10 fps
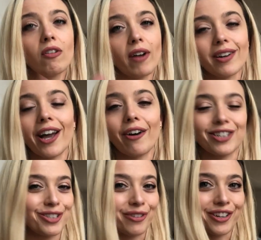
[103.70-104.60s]
Right now I
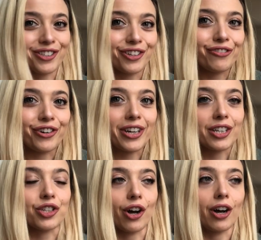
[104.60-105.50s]
just want to
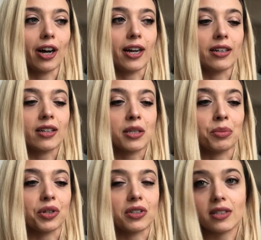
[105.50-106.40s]
focus on a
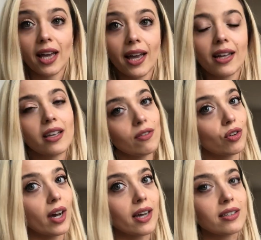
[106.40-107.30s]
typical day and give
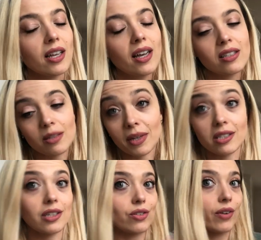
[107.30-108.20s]
you guys some
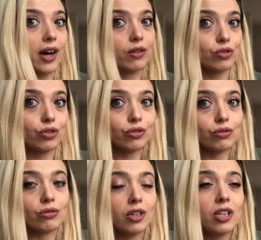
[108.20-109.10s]
ideas of how to,
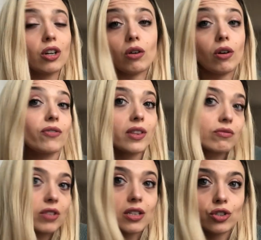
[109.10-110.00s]
you know, of
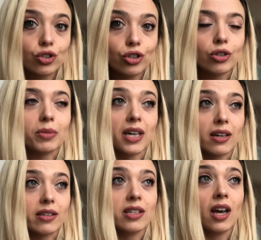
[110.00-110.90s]
things to do
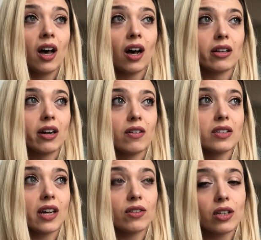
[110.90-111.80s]
because a lot of
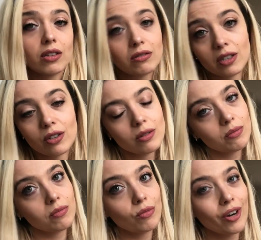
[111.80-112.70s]
us have a
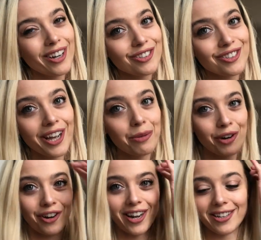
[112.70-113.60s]
little more extra time
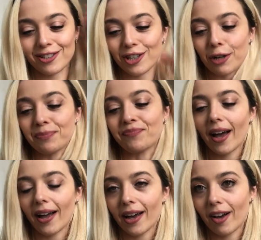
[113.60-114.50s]
on our hands. So
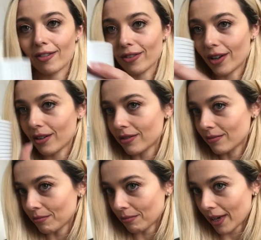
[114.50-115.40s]
I have
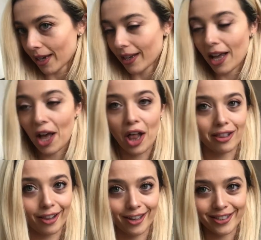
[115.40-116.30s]
my
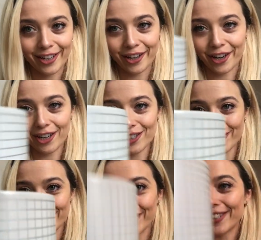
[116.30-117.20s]
latte here,
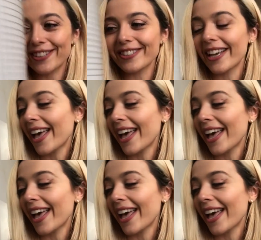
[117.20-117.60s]
cheers.